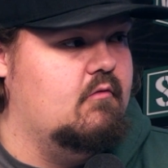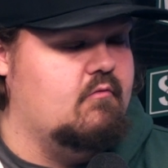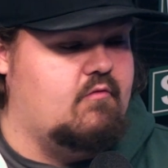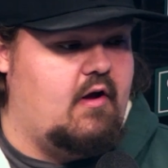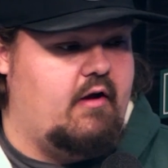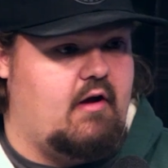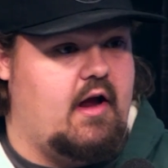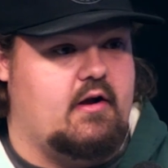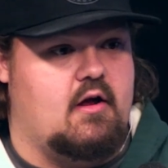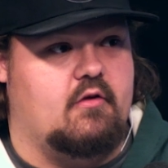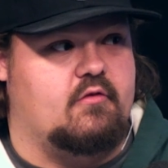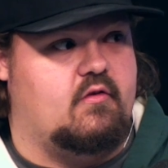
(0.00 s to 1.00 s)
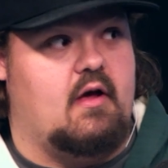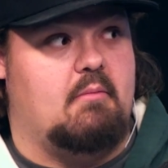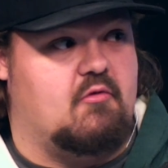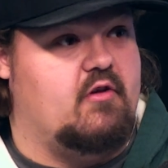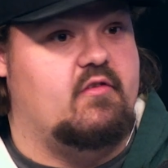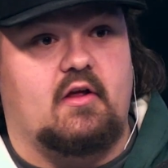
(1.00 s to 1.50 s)
Frank Ragnow is the
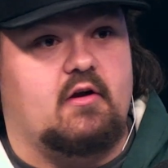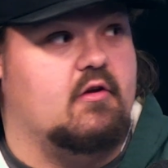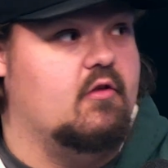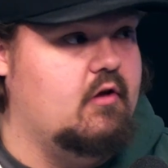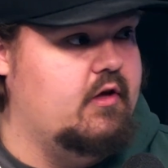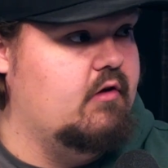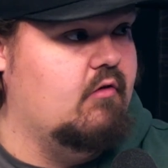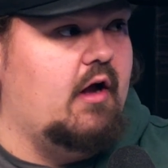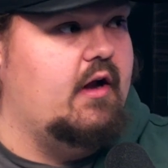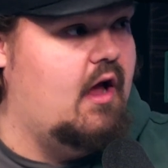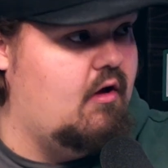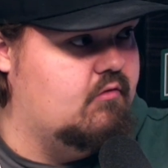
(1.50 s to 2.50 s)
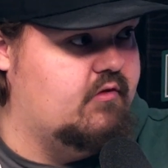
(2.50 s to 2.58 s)
top three center in the league right now.